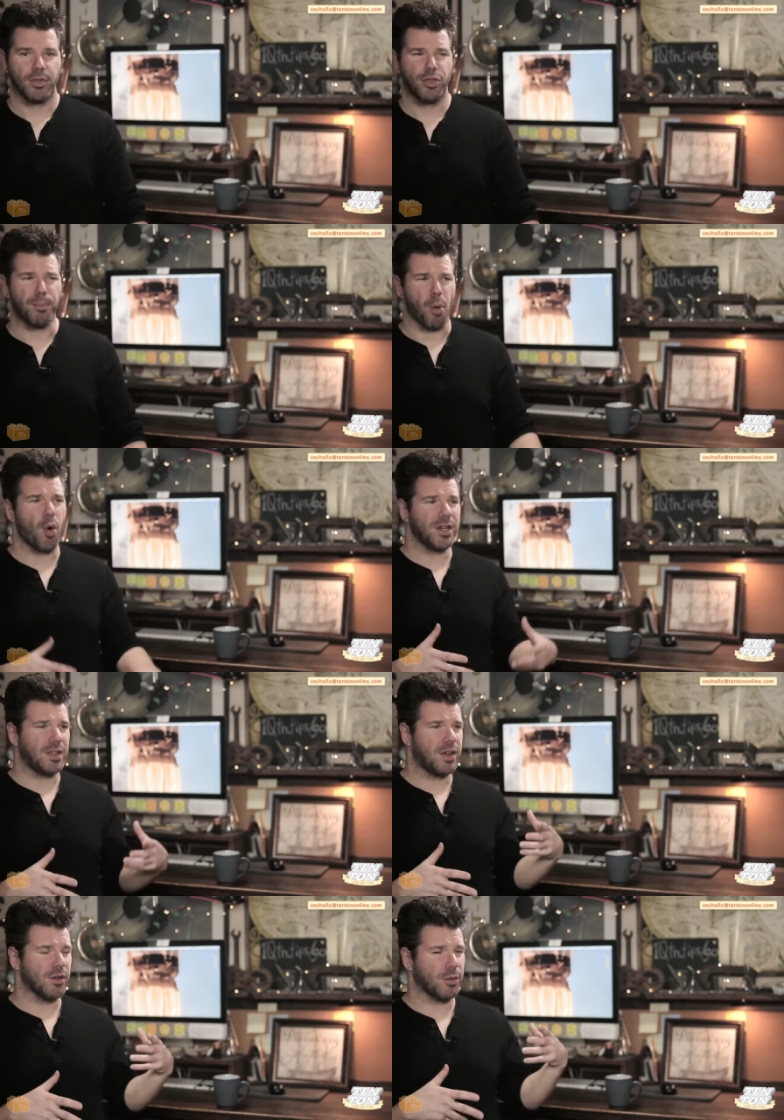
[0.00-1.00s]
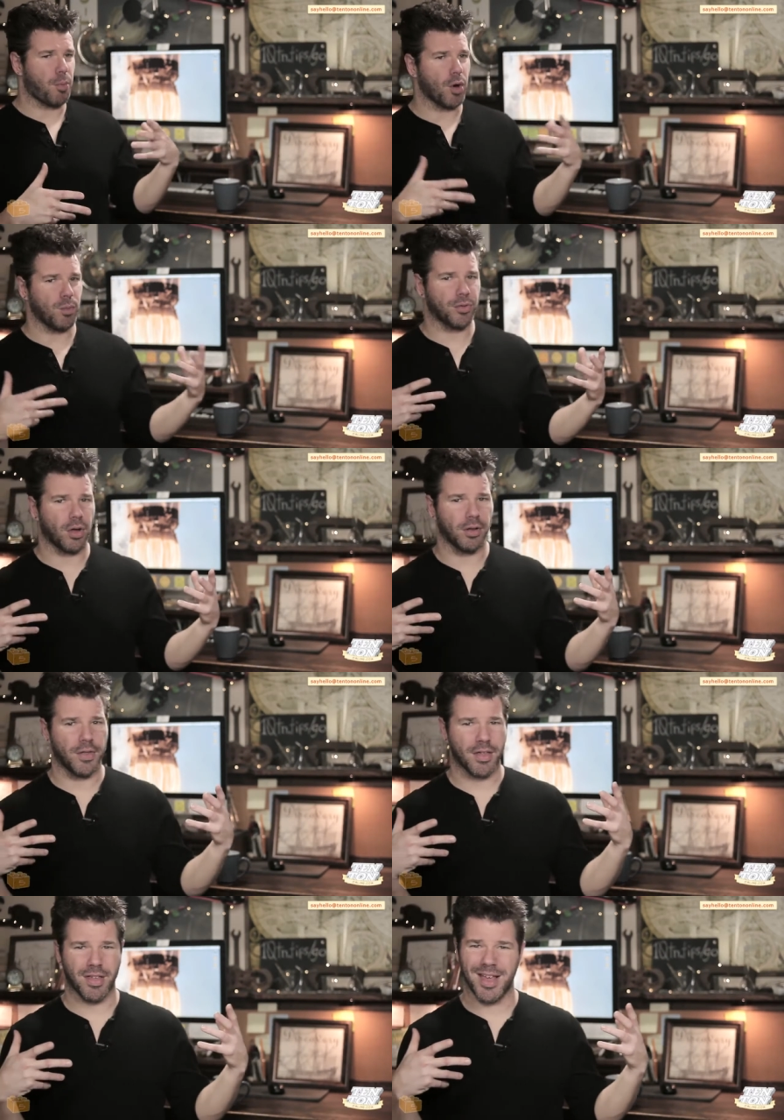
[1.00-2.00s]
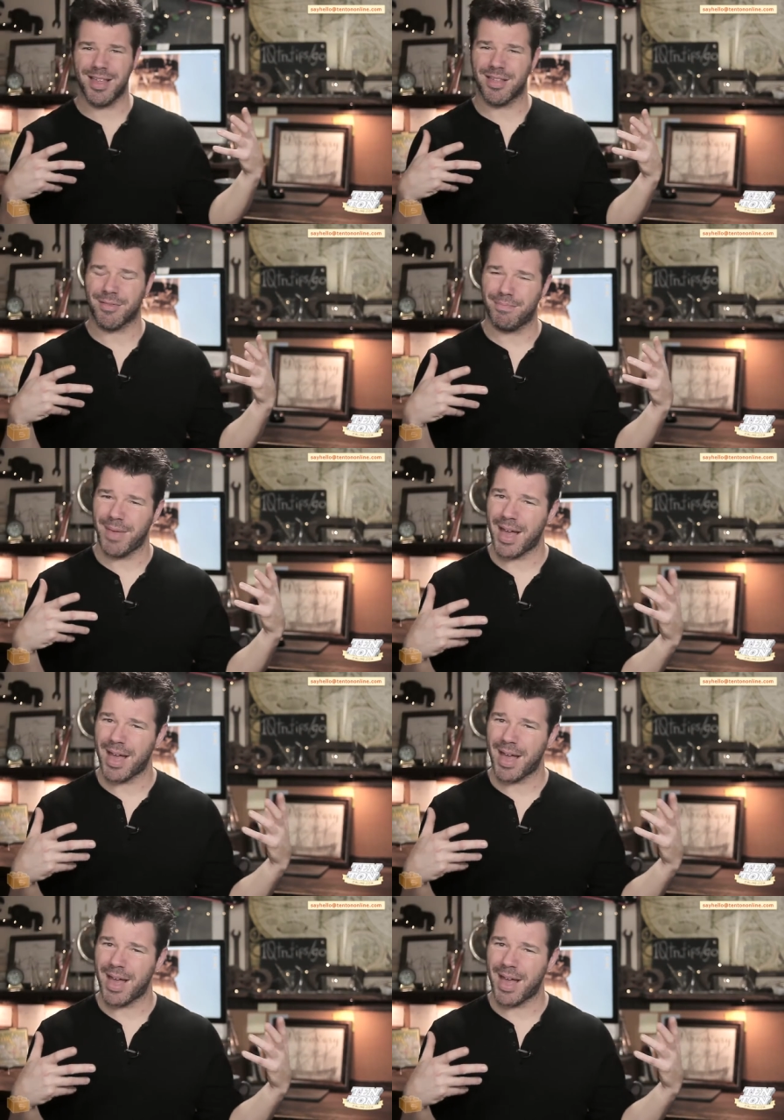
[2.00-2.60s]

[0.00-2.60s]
The point here, the point with all of this is,